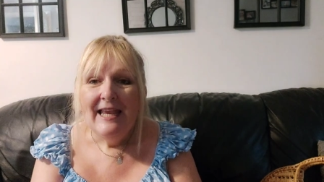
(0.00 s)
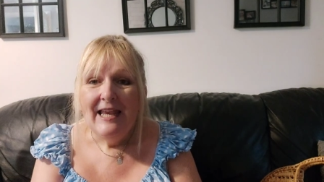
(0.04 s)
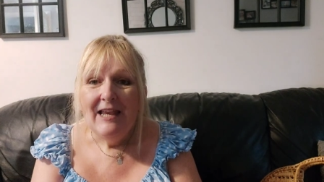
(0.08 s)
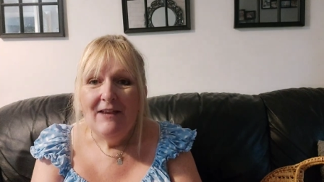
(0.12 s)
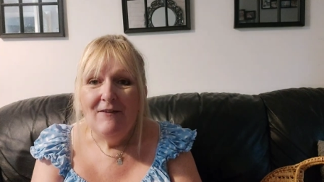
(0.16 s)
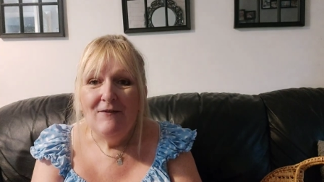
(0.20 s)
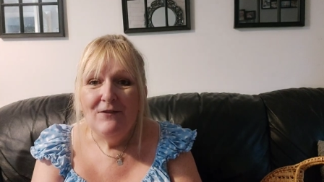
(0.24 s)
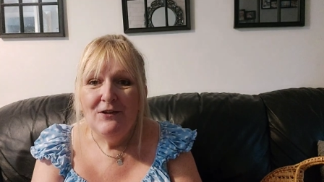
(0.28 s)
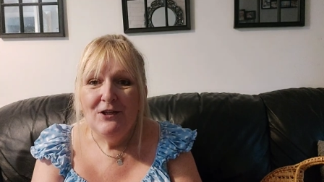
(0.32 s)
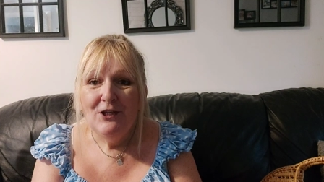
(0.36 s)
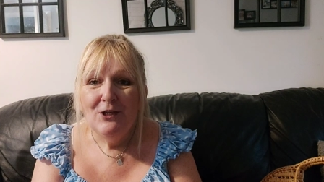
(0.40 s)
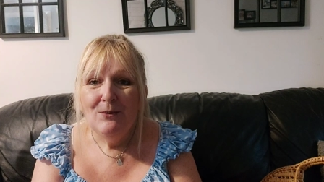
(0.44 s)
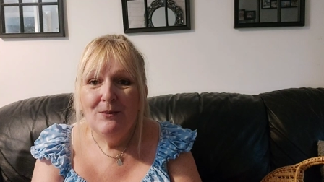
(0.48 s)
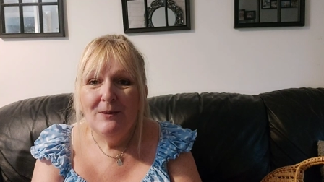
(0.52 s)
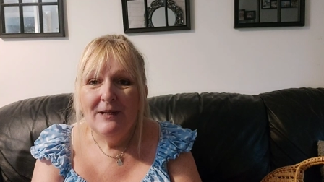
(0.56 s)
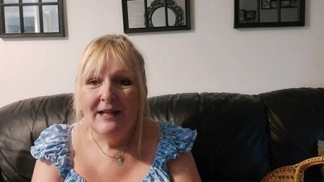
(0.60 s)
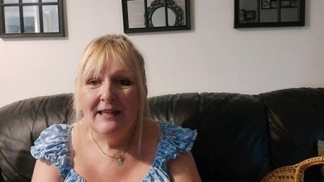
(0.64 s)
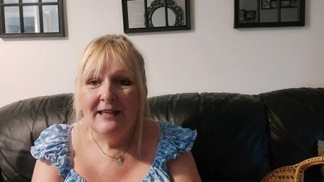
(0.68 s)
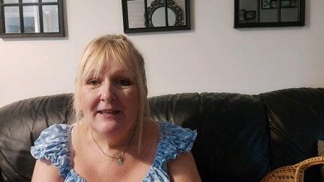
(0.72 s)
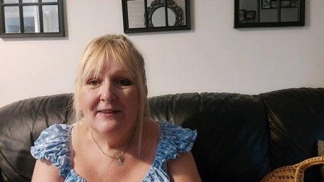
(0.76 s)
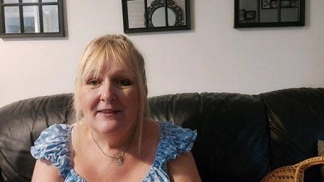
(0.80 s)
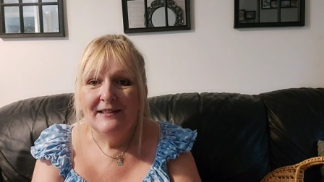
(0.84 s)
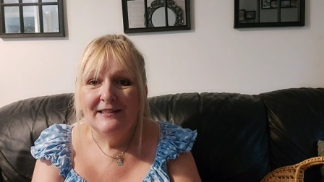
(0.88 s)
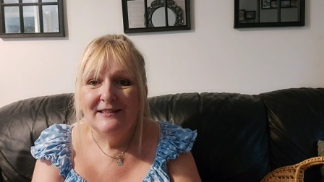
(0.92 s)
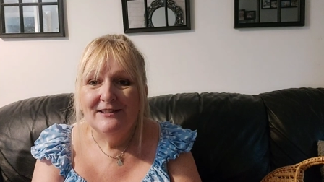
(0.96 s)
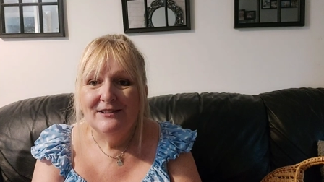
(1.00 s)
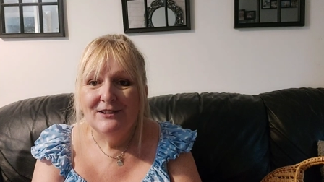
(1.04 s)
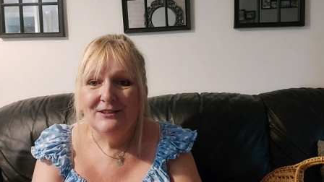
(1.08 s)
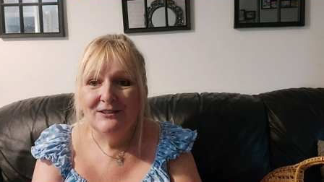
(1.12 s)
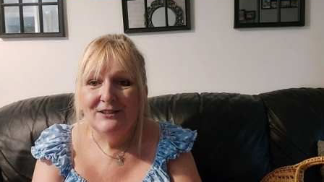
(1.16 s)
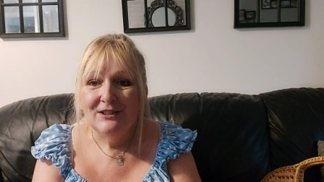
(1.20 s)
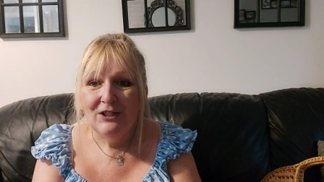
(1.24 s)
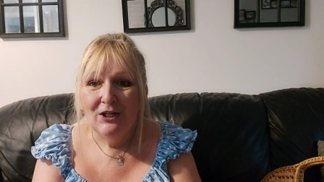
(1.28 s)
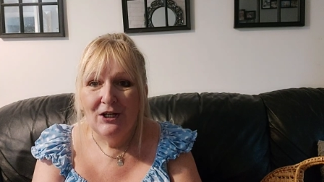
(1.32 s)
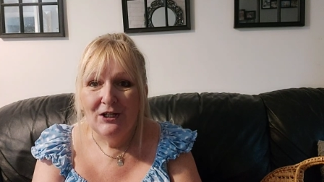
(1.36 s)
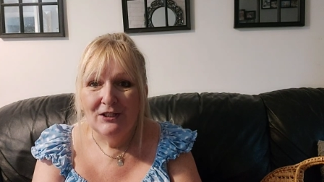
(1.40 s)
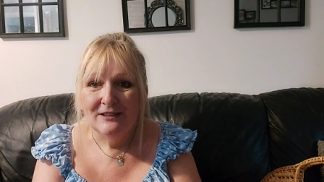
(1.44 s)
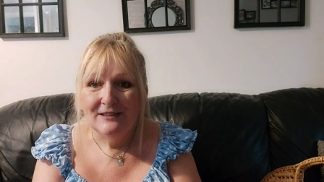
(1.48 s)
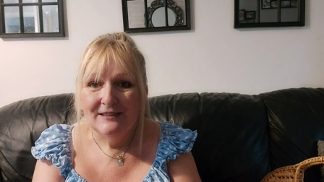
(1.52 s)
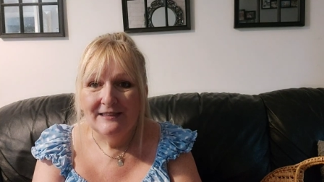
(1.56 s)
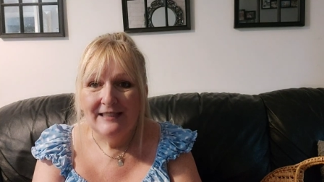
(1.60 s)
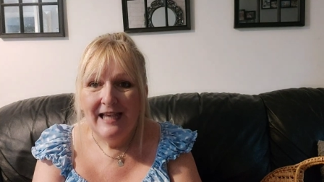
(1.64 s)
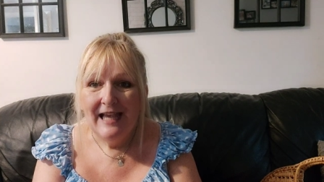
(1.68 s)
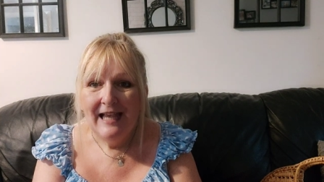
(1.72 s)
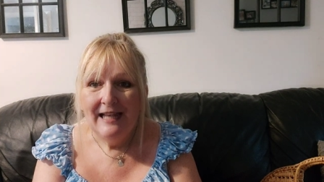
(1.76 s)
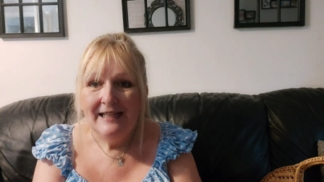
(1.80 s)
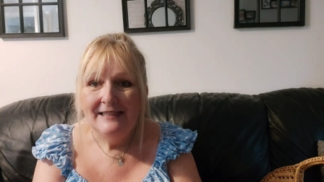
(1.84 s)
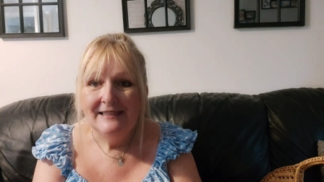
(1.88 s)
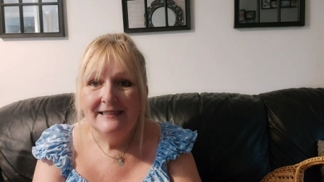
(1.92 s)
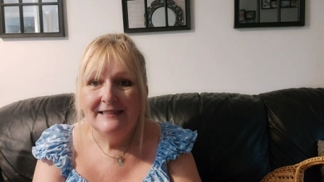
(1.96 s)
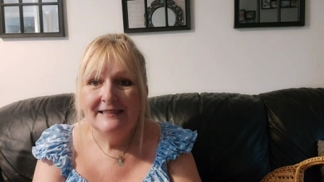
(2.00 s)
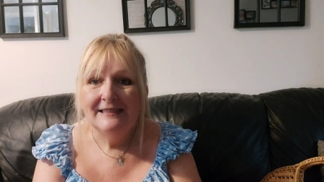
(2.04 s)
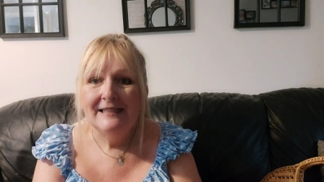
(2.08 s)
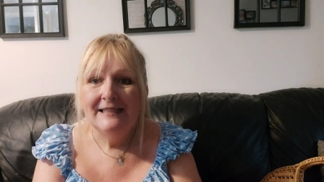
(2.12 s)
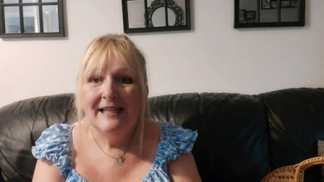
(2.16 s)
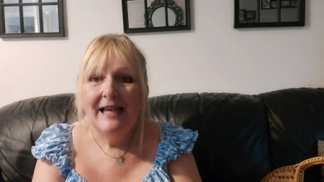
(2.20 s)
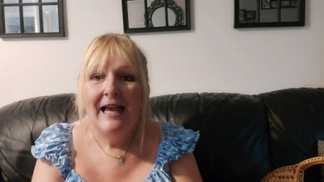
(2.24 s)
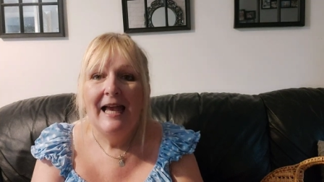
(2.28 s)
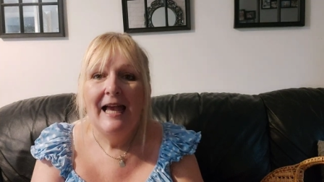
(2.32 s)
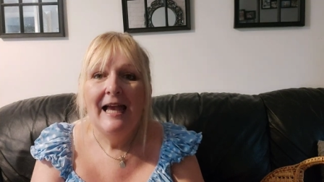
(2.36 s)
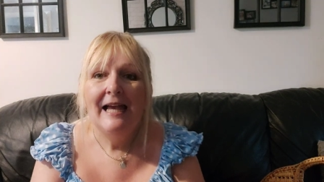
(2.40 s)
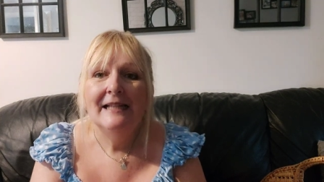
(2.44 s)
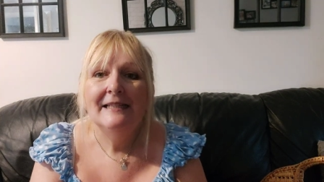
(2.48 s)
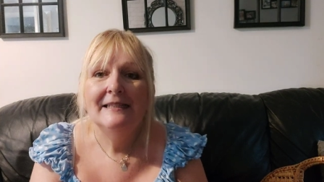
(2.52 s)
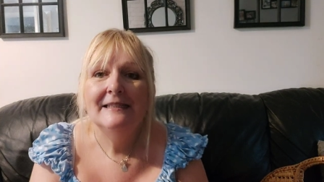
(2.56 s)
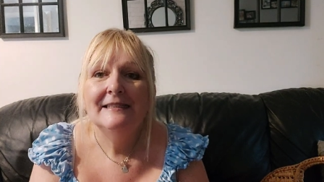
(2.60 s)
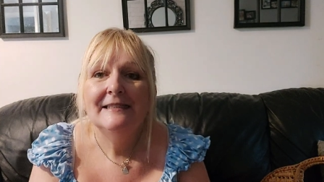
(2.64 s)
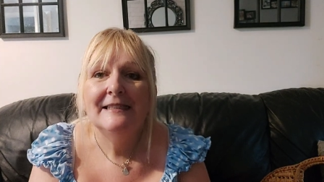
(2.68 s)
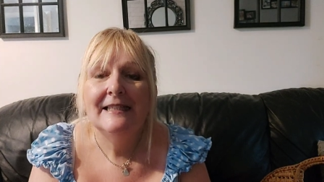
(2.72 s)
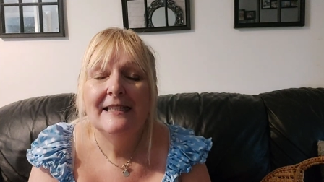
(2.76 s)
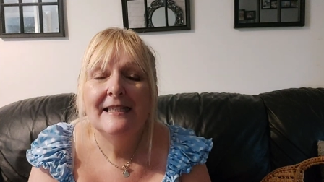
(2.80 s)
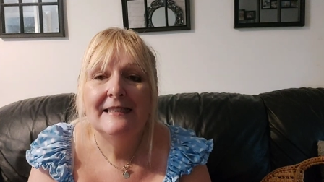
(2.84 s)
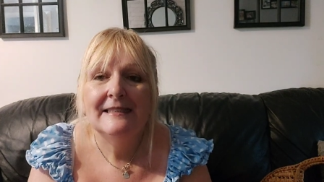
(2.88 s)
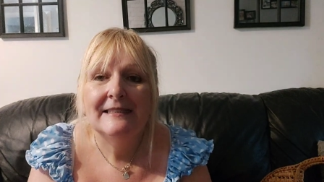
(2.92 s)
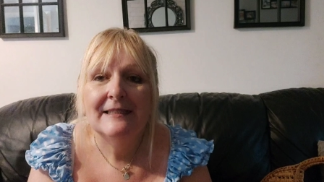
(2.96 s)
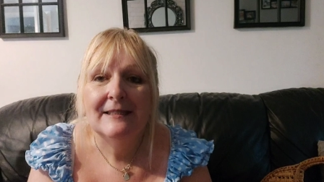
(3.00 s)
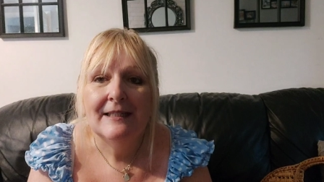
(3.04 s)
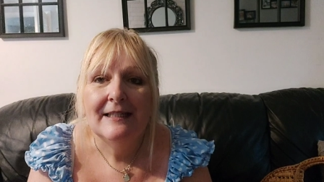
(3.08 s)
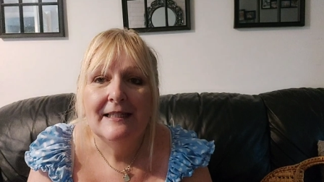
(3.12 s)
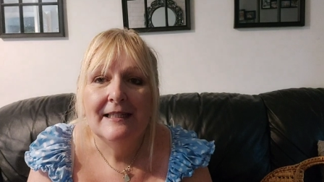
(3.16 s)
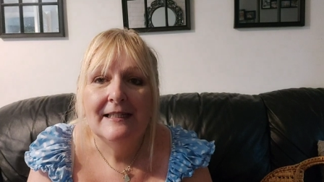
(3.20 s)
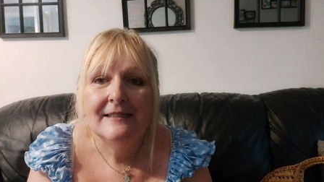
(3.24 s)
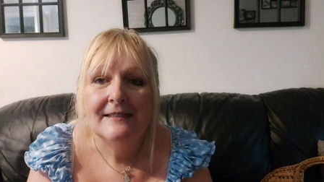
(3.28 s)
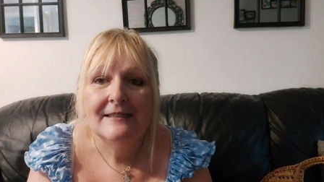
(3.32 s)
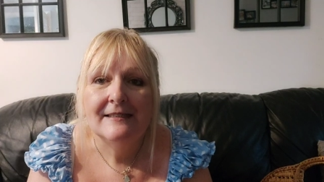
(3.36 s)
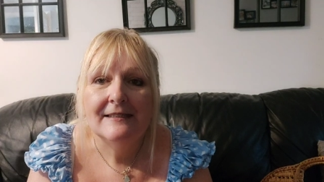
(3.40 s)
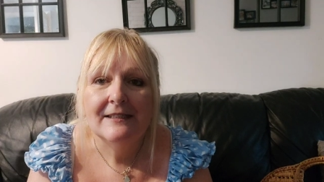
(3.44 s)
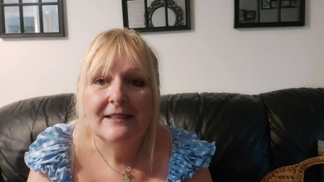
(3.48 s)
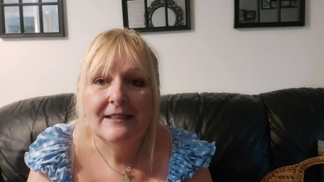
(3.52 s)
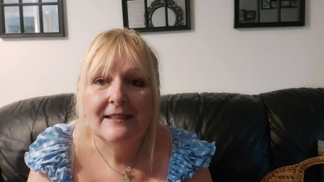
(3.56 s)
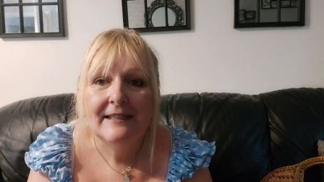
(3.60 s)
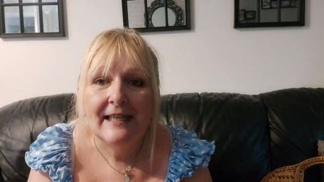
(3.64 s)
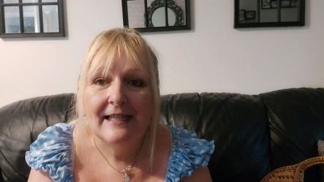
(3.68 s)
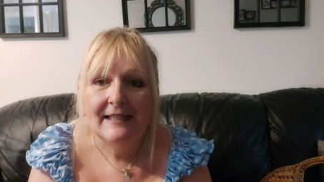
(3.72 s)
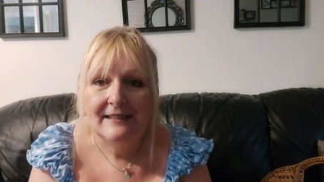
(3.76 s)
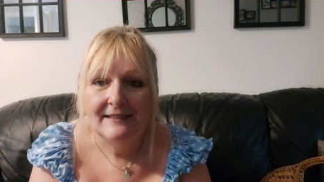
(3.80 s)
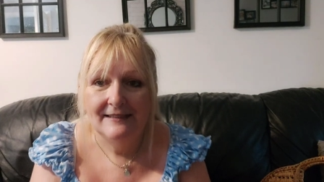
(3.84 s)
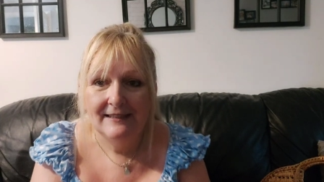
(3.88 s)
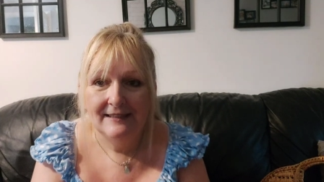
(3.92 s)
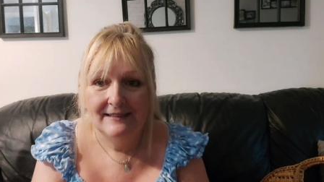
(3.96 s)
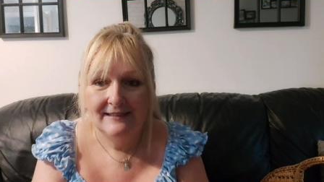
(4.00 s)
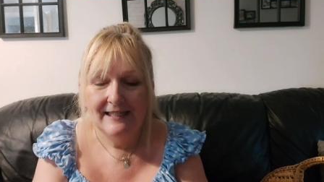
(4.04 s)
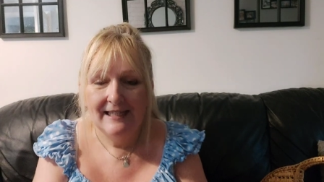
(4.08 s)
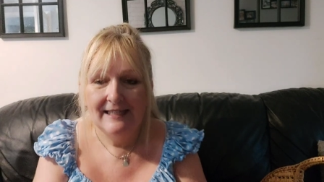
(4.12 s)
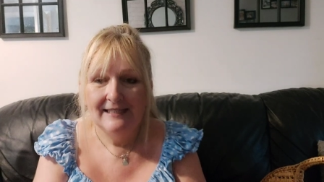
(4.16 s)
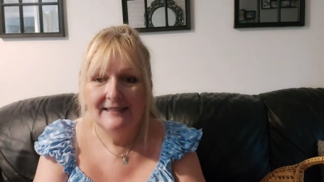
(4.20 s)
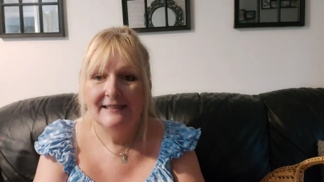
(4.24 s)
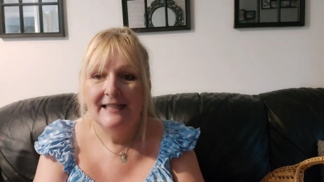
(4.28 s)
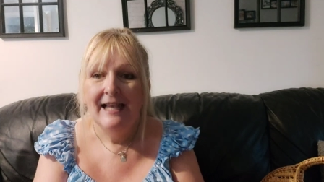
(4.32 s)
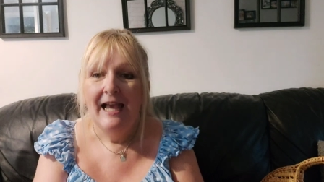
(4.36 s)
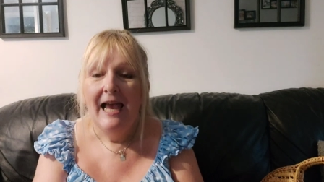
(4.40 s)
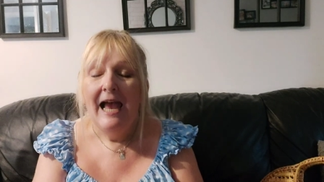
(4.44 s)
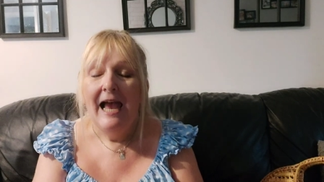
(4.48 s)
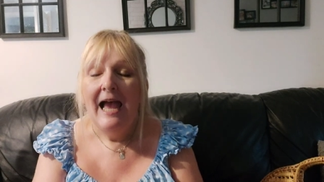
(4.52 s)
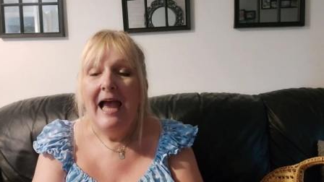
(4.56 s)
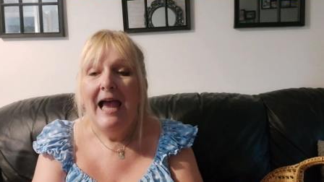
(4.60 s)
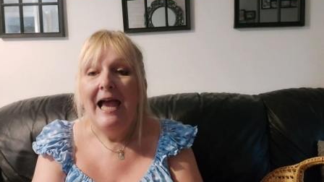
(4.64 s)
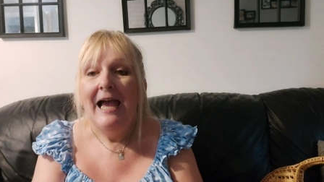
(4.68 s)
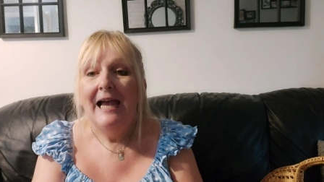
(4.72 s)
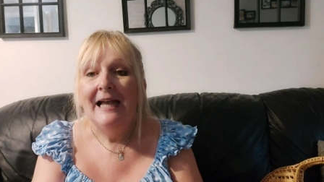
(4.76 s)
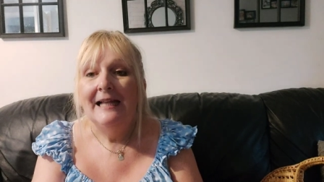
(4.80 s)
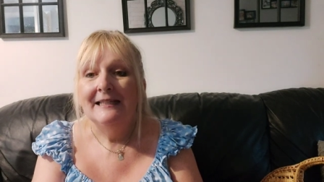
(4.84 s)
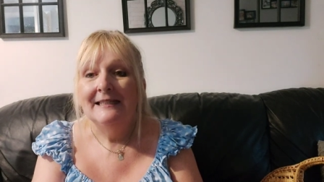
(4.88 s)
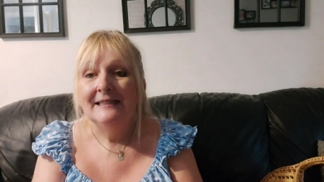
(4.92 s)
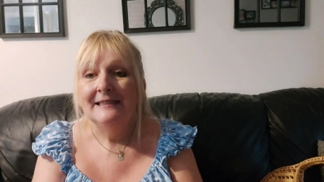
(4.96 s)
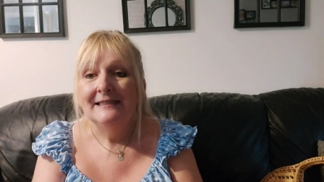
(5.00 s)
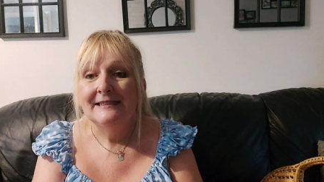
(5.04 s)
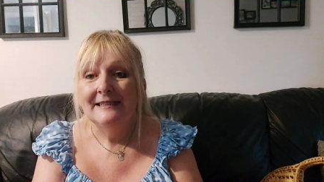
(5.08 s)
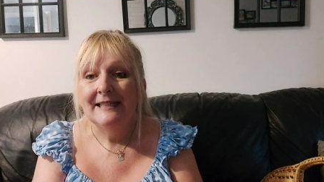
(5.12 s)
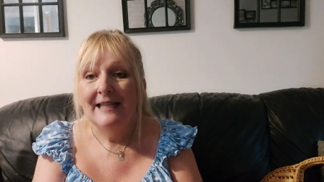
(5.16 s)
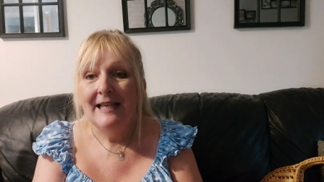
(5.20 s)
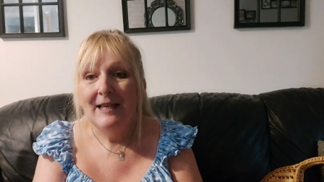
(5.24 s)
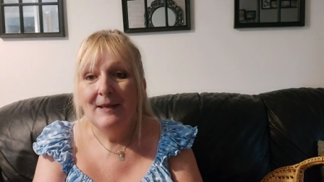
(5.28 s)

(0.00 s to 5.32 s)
If you like this sort of content, and it is, and